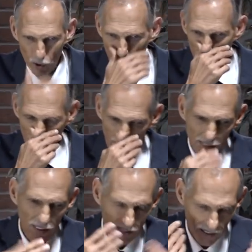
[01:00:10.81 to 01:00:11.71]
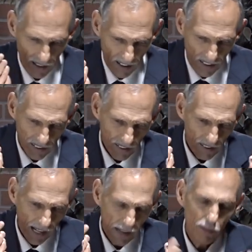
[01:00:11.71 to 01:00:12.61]
to understand
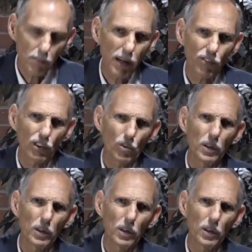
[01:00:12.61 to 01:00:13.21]
the Advent message,